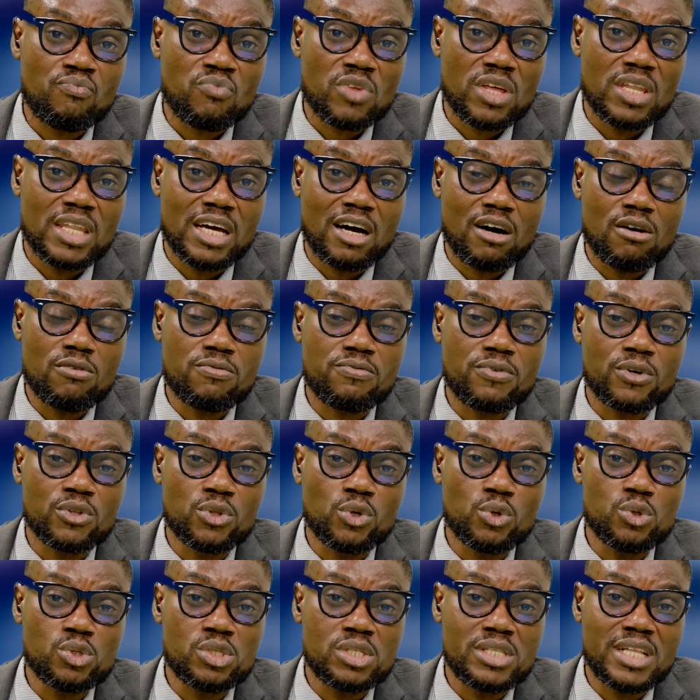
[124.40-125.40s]
Now, for
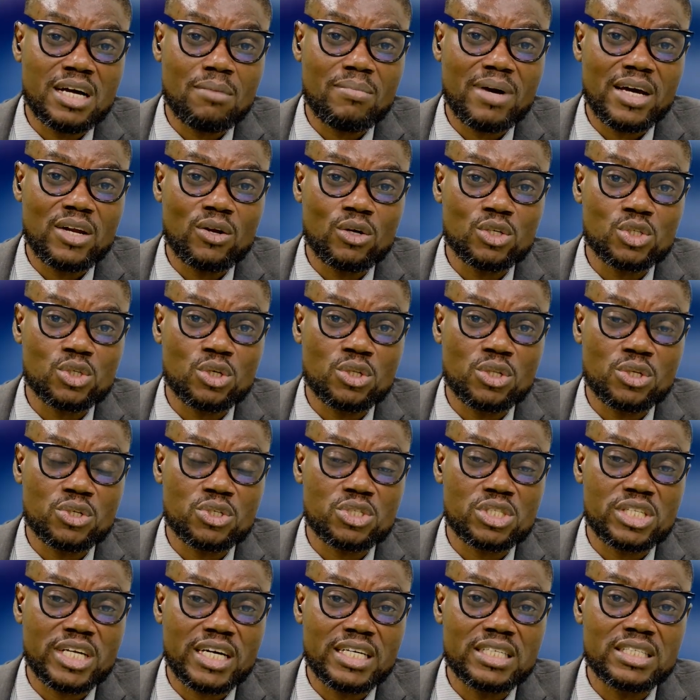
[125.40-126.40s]
those that might not
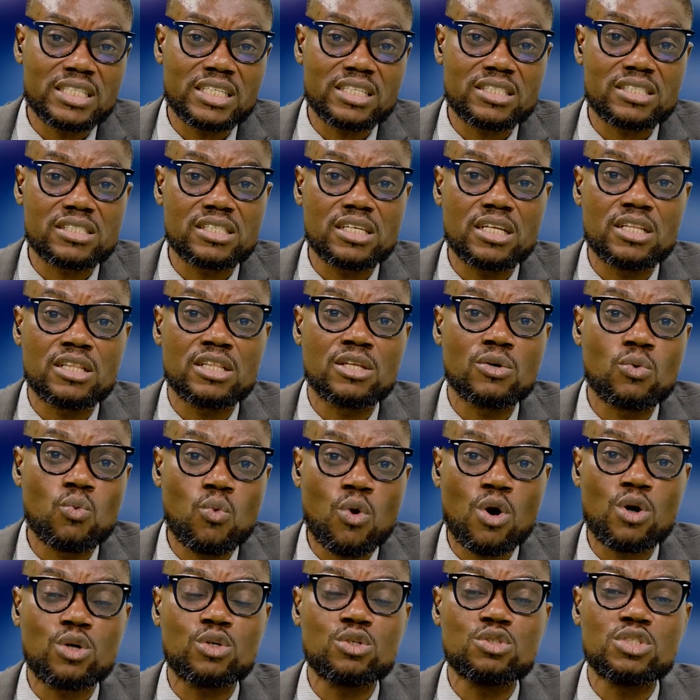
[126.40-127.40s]
understand this, the
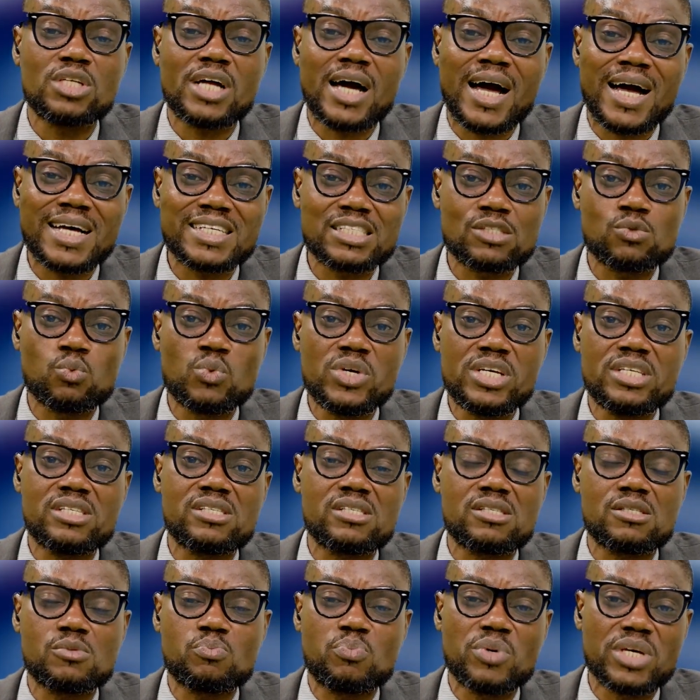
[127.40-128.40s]
world as we
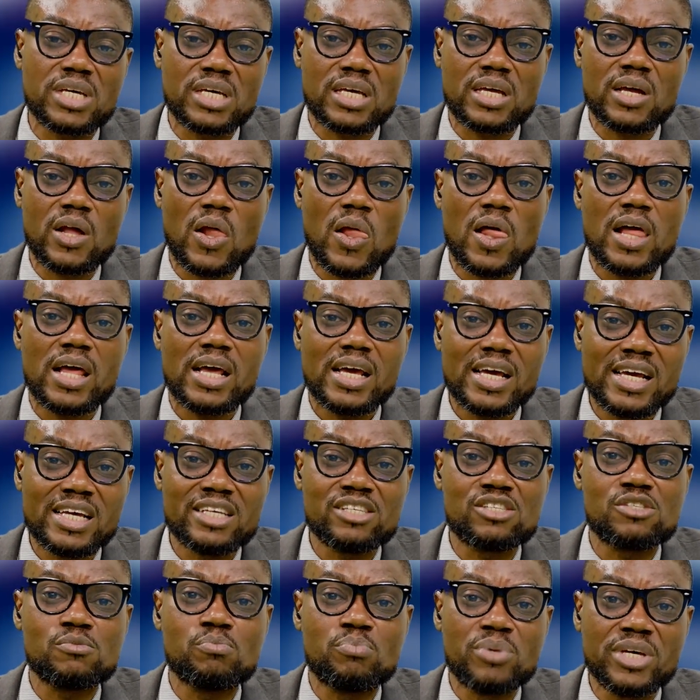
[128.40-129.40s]
speak
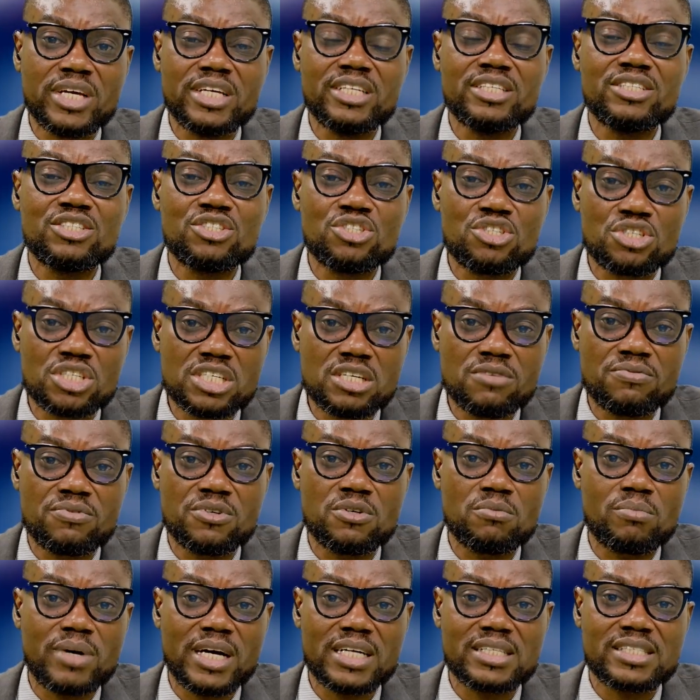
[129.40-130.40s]
is being
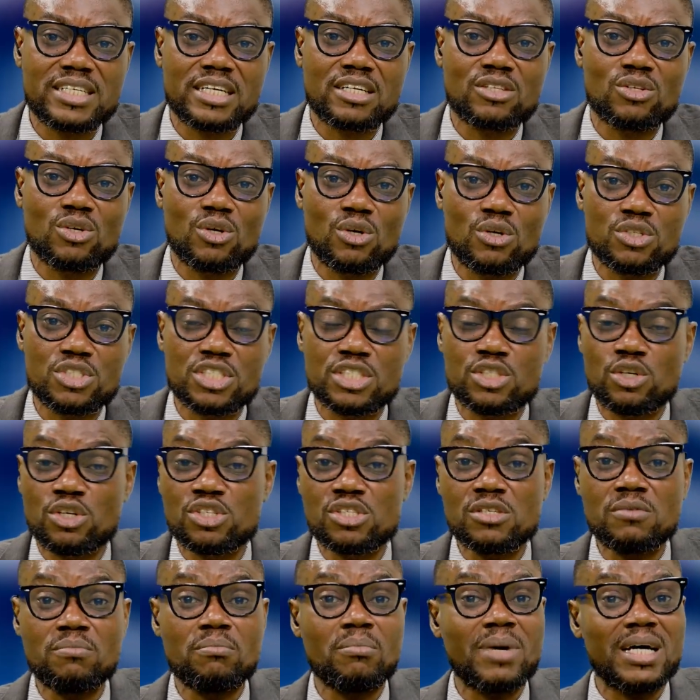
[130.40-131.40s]
driven by technology. It
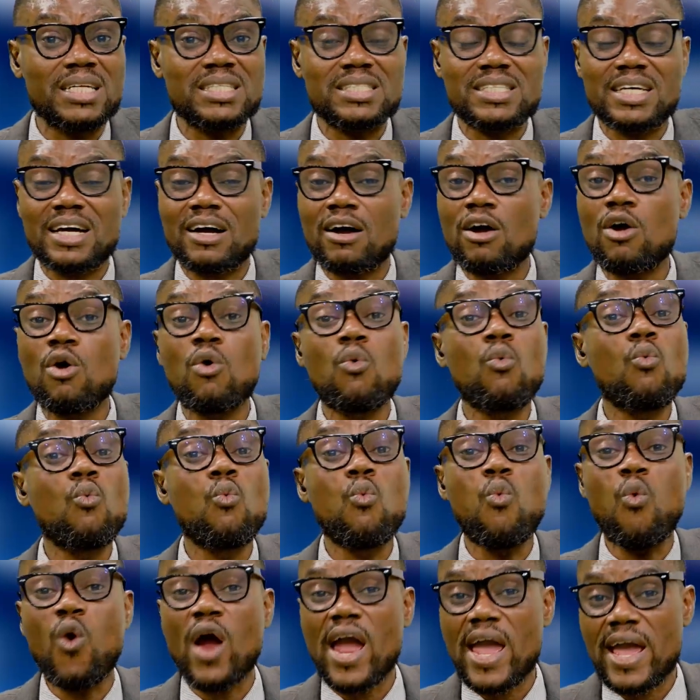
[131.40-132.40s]
doesn't matter
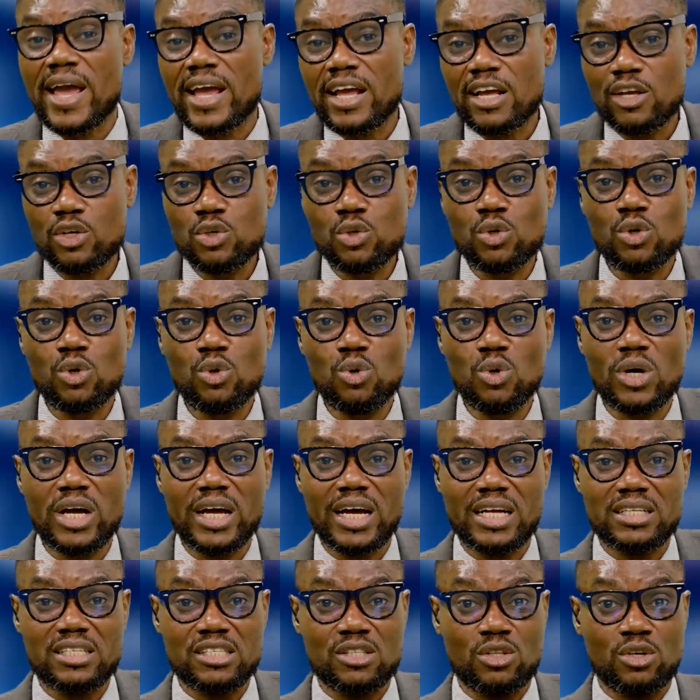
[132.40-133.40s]
where you look
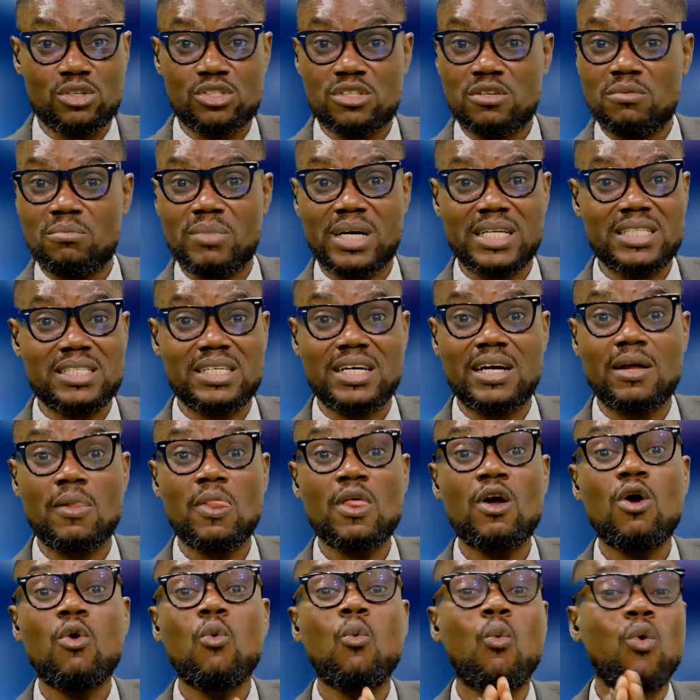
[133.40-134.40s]
at. It doesn't matter
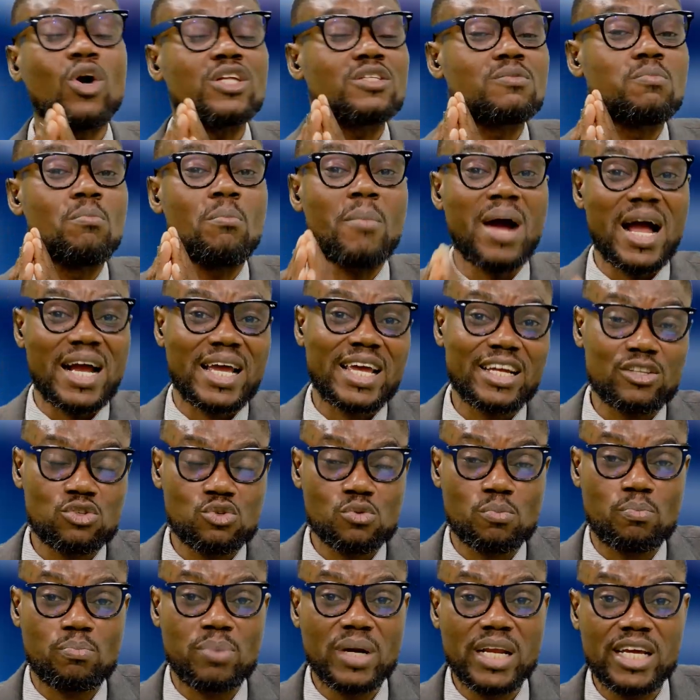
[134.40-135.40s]
what market
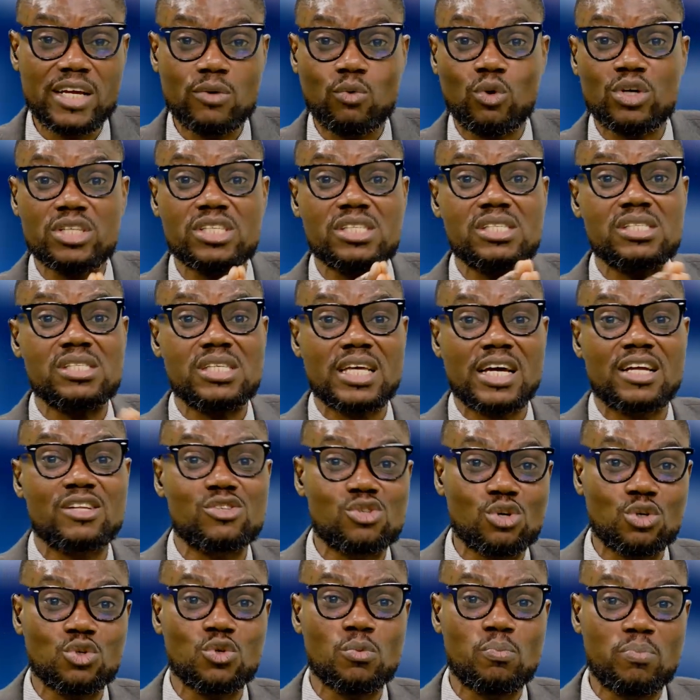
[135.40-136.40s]
you play, what
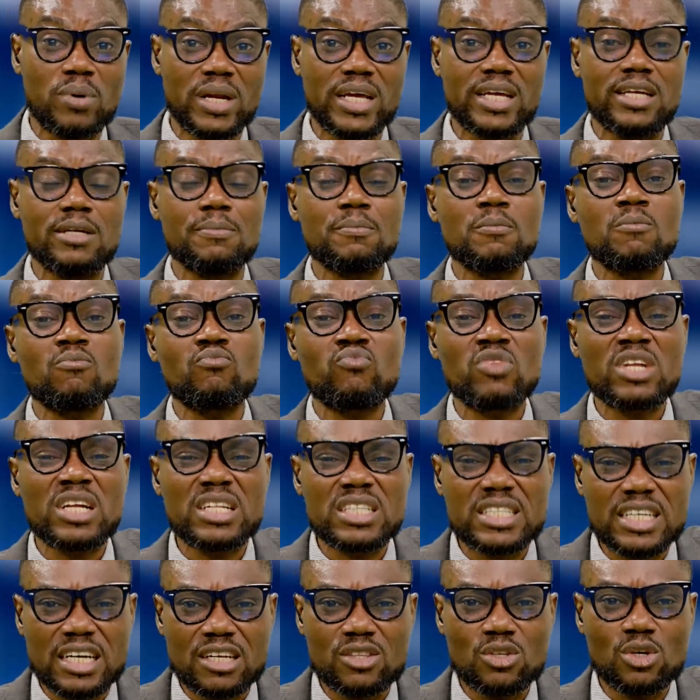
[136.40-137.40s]
sector you play.
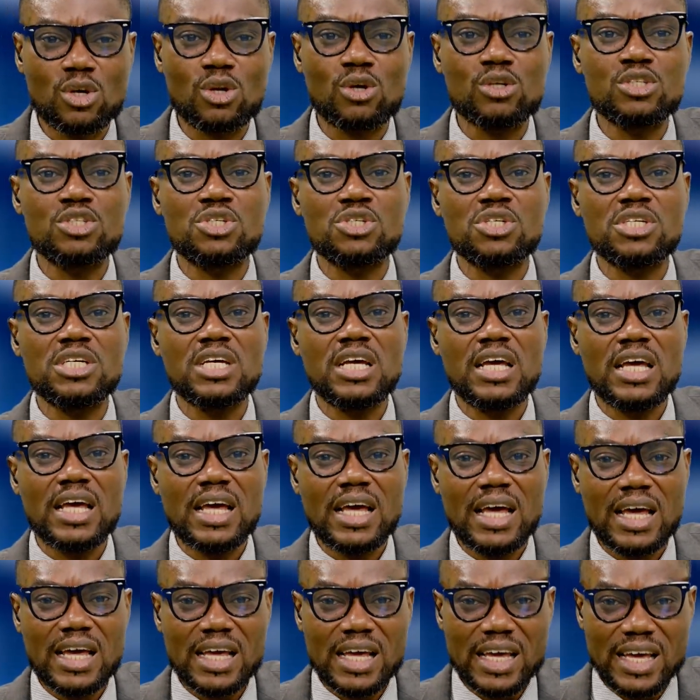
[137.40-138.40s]
Technology
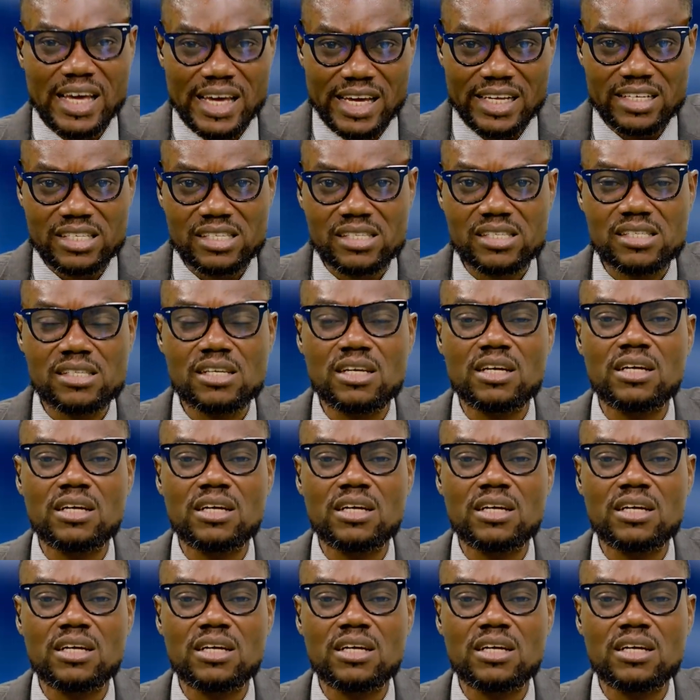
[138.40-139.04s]
is